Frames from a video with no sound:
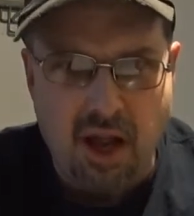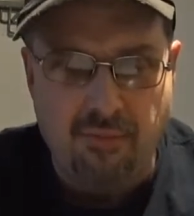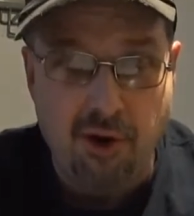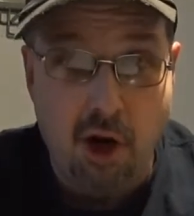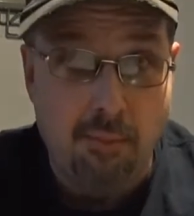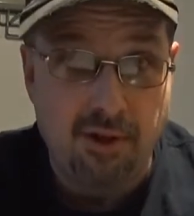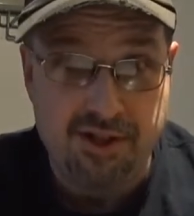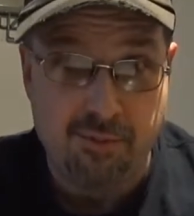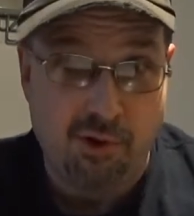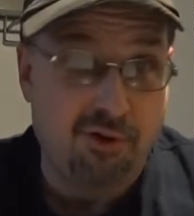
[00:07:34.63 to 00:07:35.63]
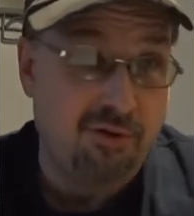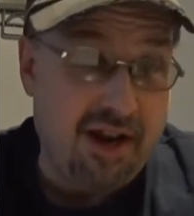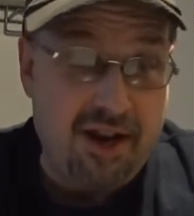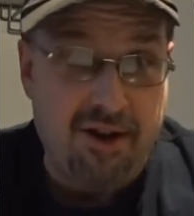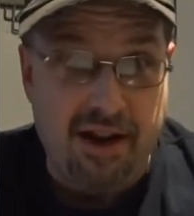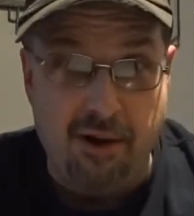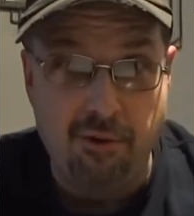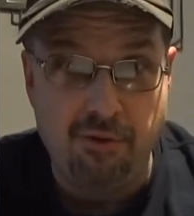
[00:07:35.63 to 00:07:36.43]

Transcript: of anomalies that were created out